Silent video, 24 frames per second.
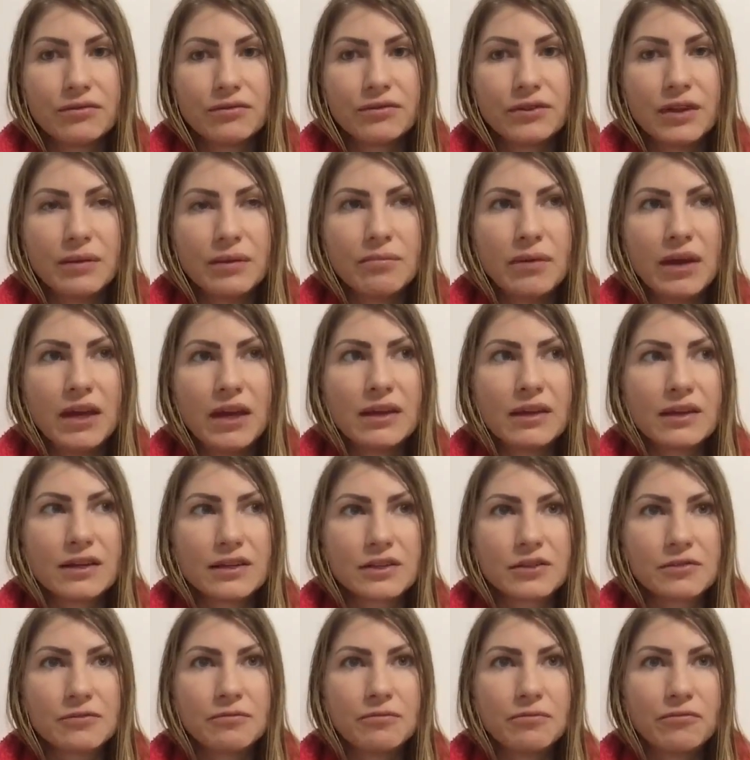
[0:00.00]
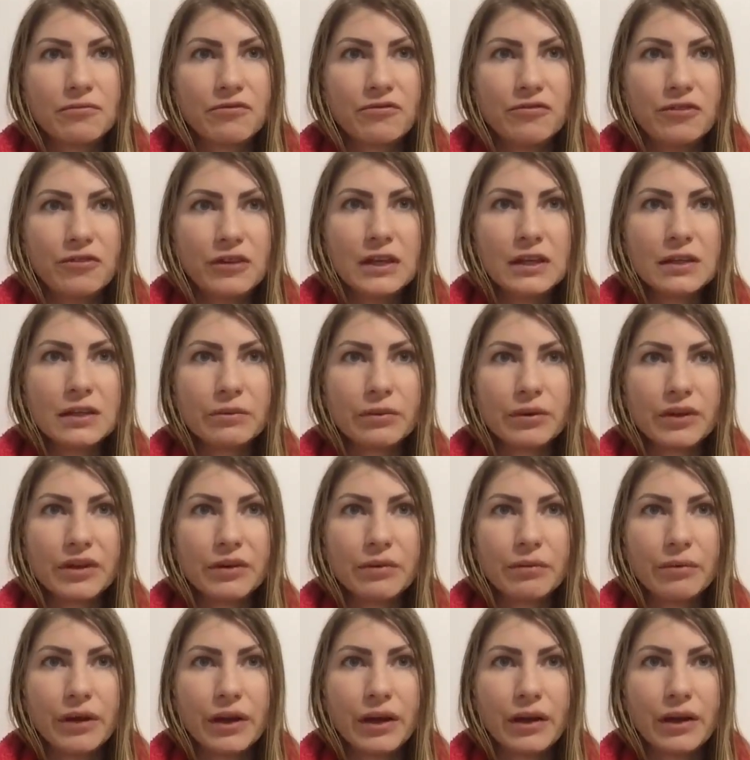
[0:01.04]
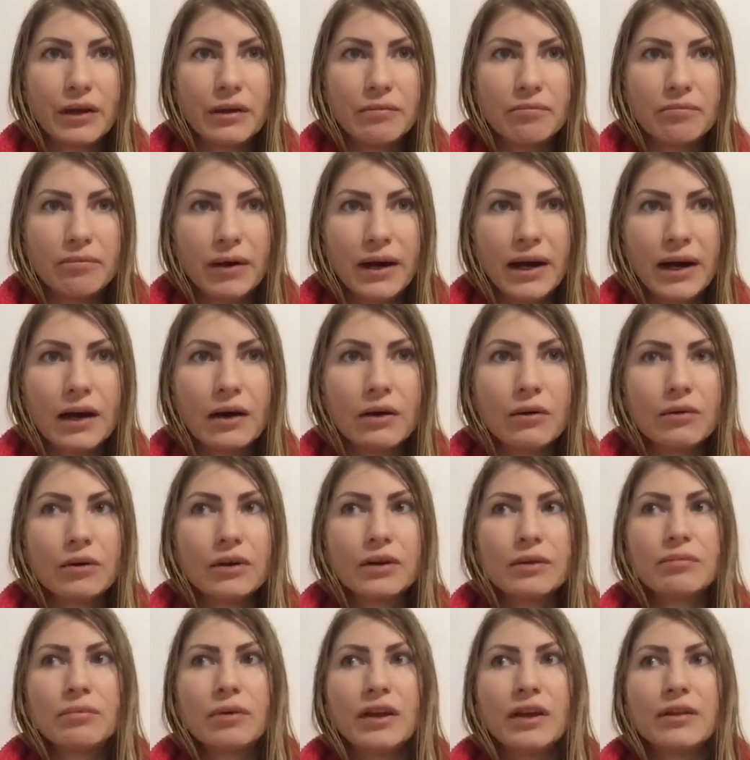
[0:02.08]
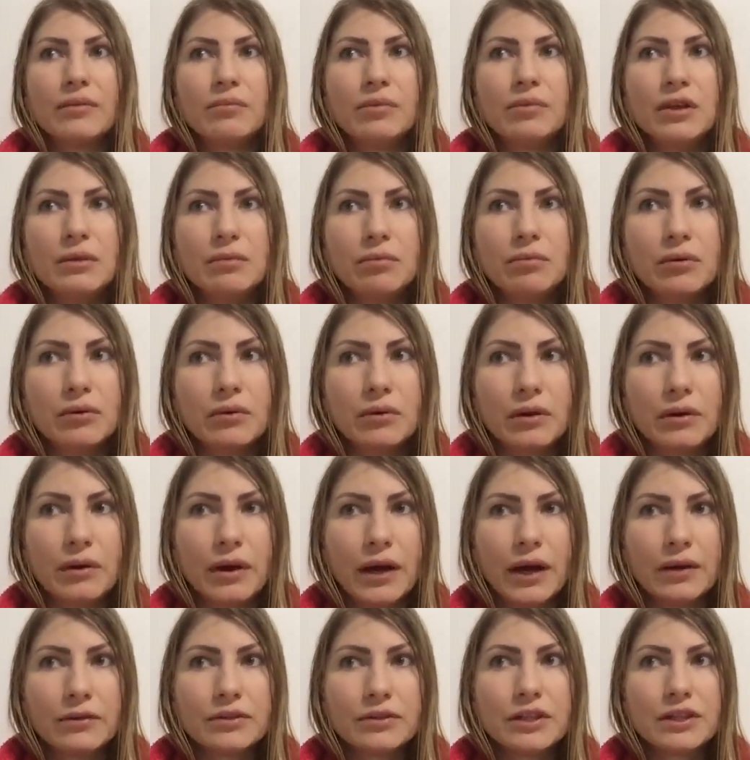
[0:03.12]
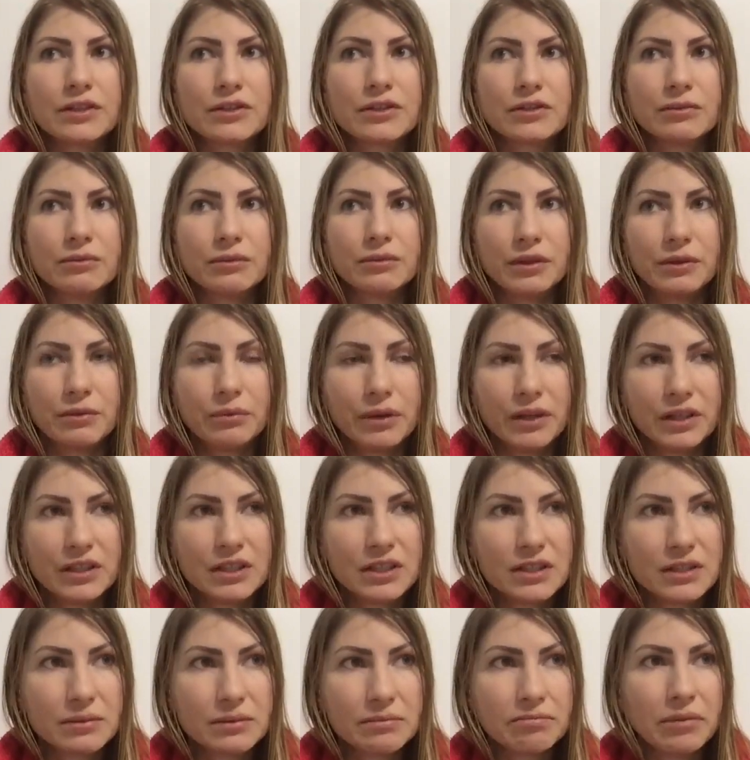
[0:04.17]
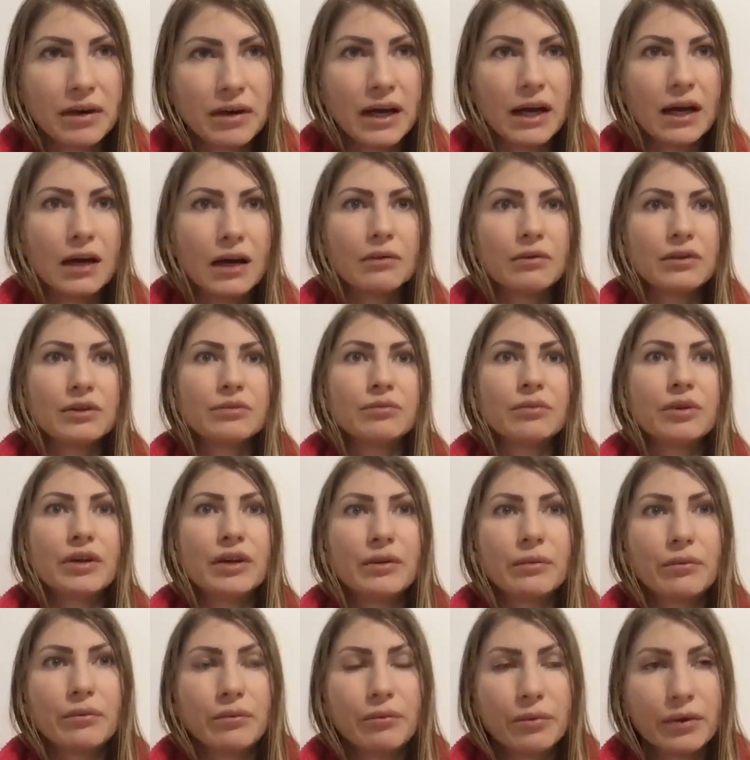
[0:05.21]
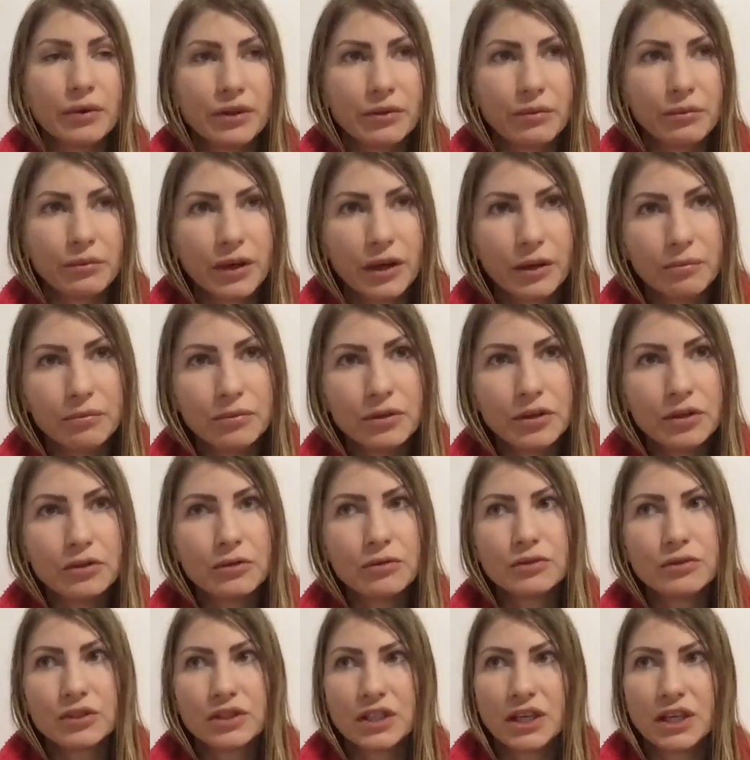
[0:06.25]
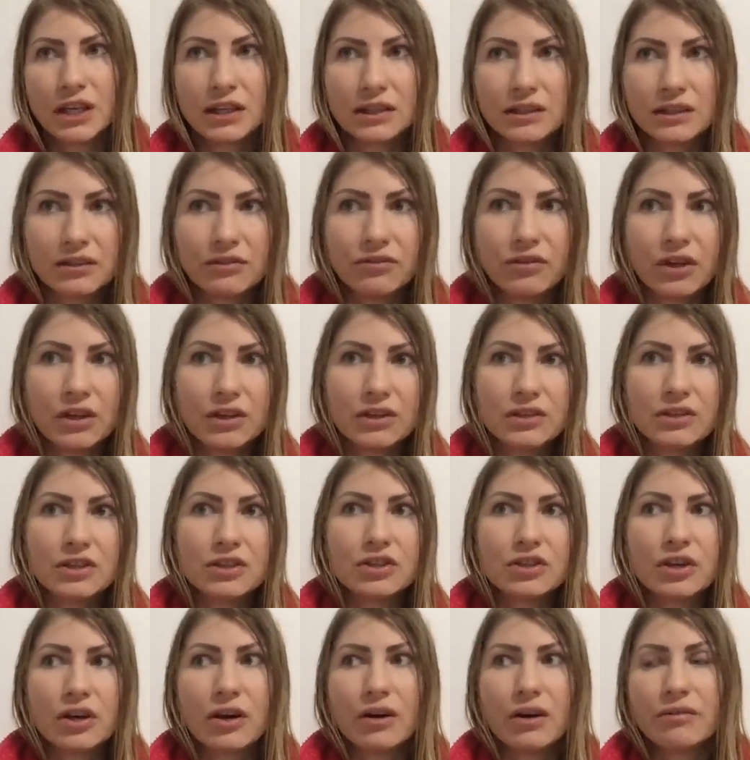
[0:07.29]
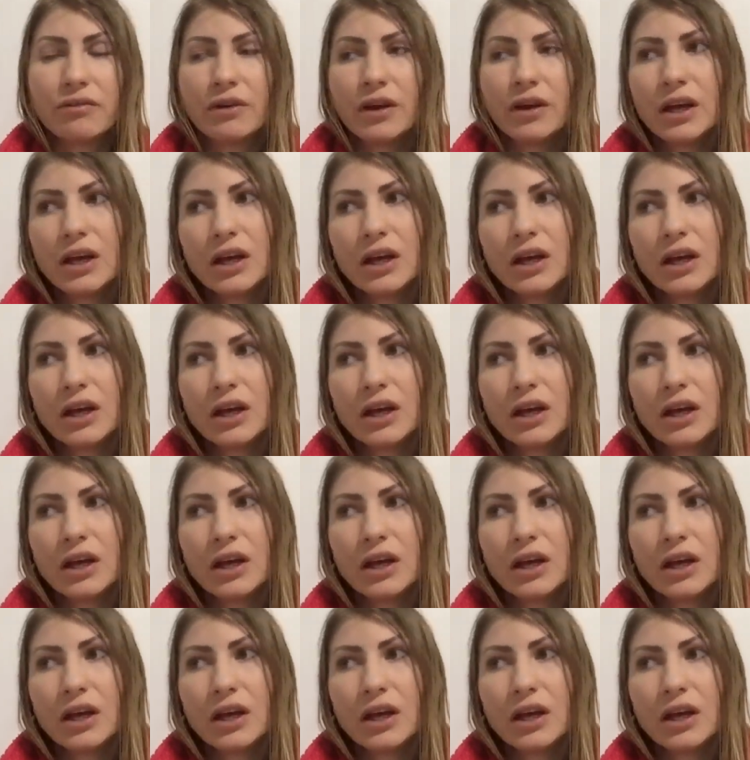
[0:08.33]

They make us feel whether we are empowered by the people around us, or whether we're disempowered, whether we're abused, taken advantage of,